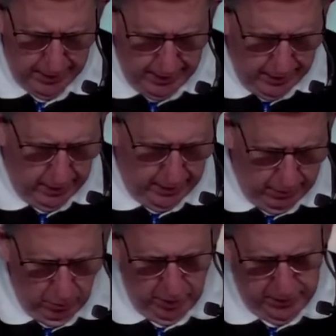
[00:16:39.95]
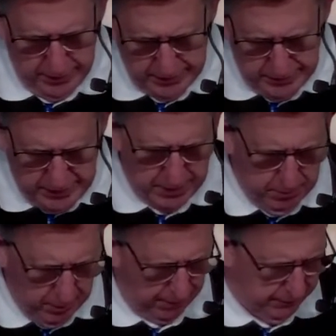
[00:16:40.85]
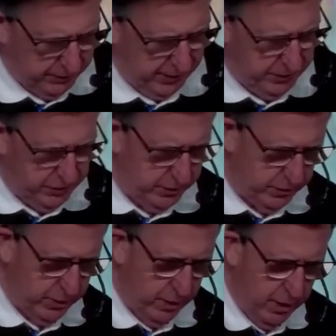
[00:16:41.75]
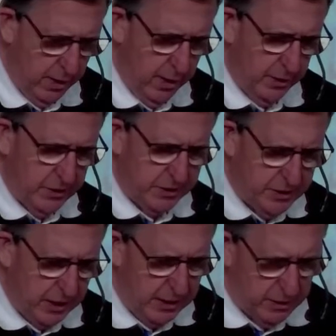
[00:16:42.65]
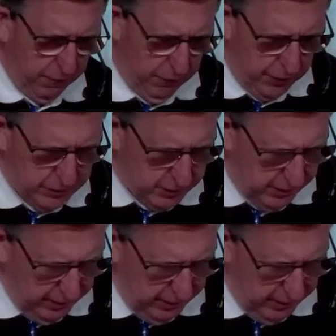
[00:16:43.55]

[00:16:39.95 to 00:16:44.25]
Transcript: in one of these deep conversations. She said the first